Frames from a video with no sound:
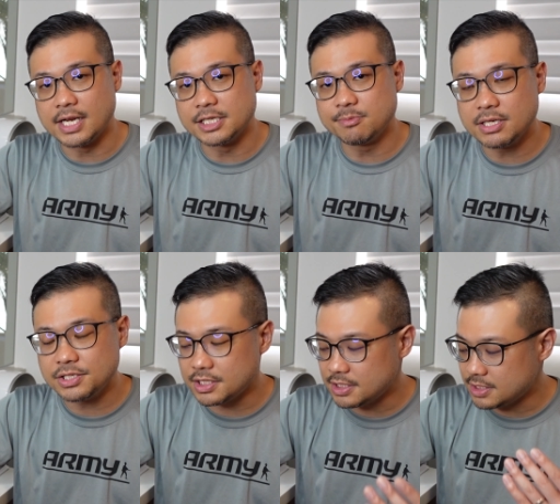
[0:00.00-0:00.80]
And as
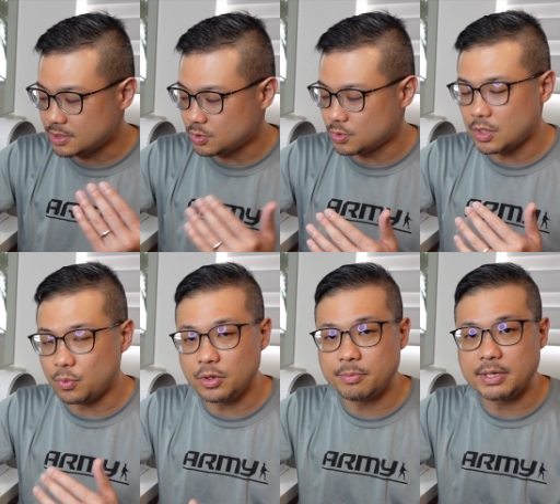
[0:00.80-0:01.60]
mentioned, today
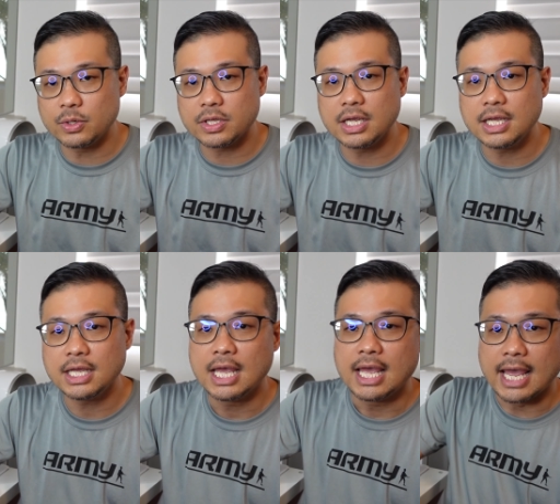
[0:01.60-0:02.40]
we'll be
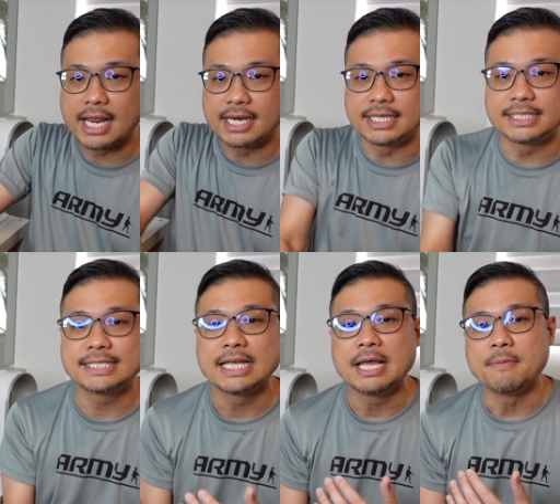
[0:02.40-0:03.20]
looking at
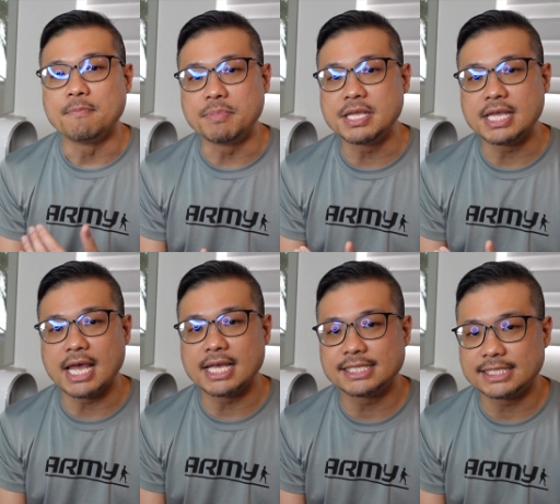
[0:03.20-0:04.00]
this
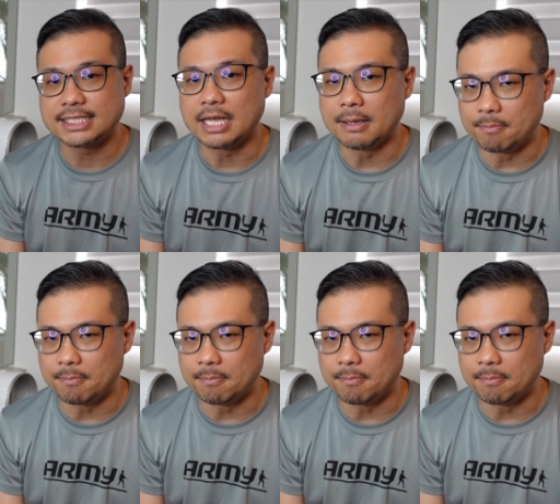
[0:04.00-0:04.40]
BS